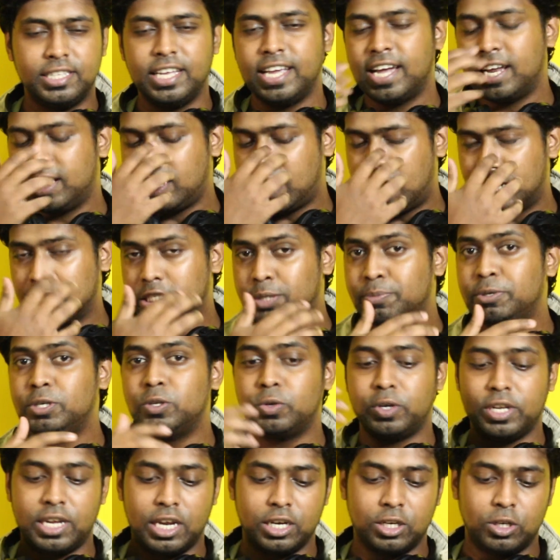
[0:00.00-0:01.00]
They had asked me
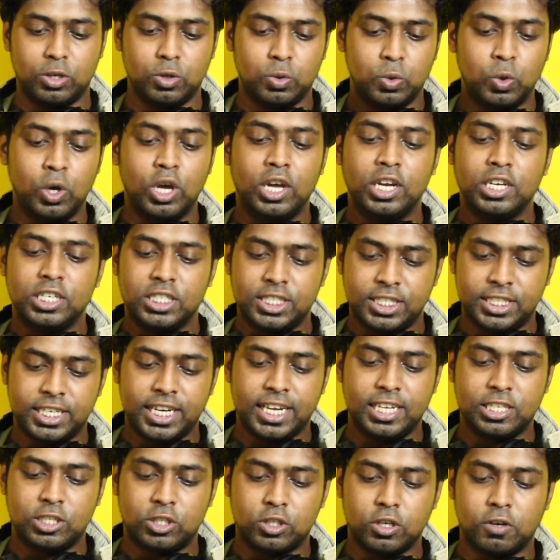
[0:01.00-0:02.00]
to react to
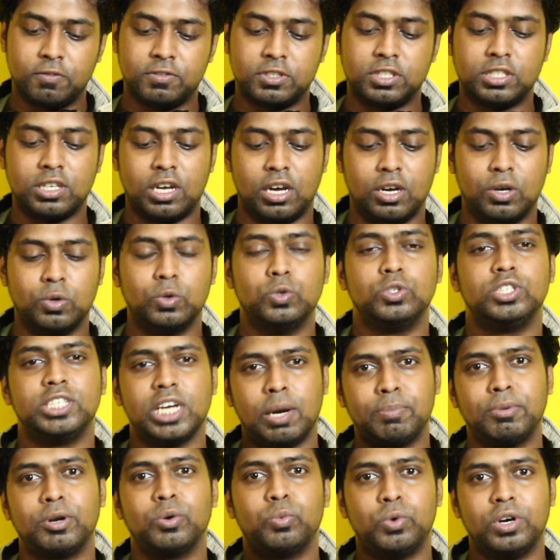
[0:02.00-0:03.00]
Shades of Saaho,
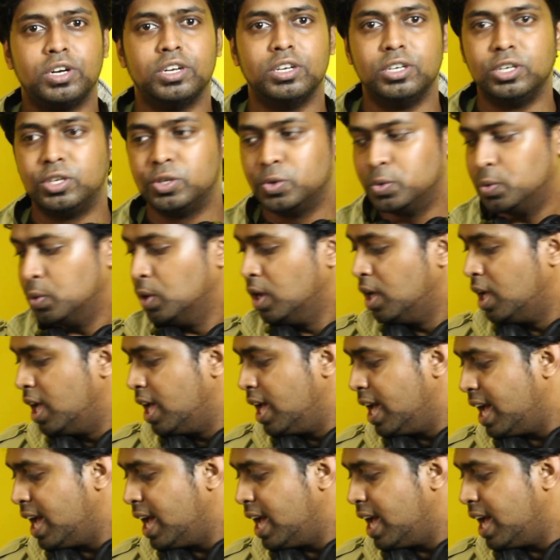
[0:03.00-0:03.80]
Chapter one and two.